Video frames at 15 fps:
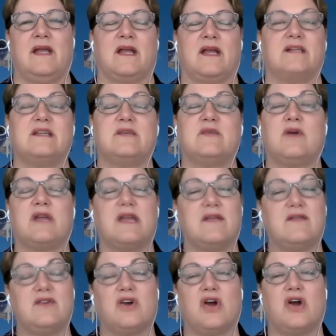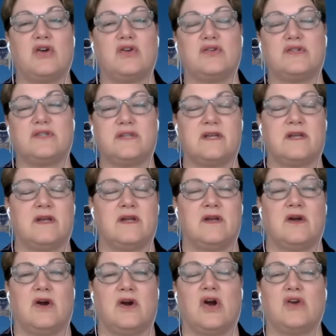because it will give your host
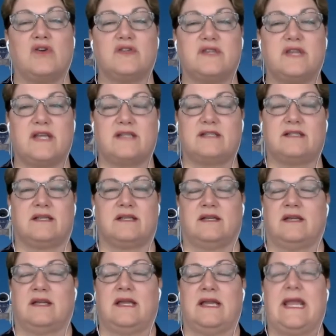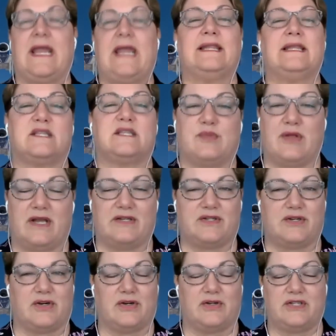or hostess endless
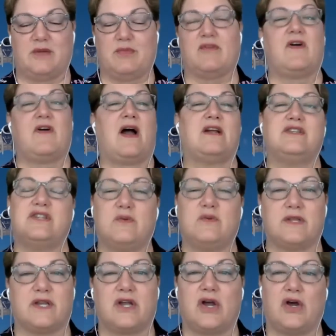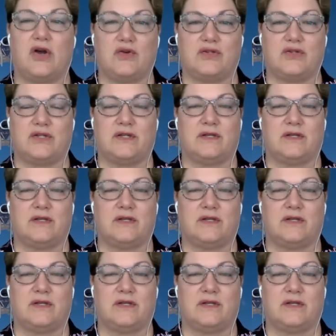pleasure to provide you with a coat